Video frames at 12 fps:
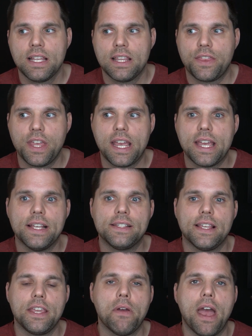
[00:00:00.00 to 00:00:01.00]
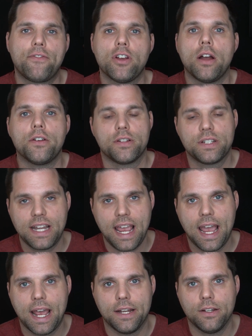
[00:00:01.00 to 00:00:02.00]
The thing is that you have to
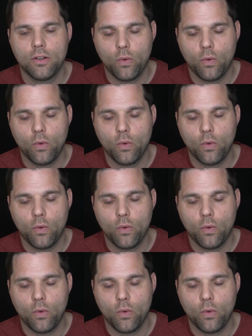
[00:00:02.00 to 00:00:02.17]
understand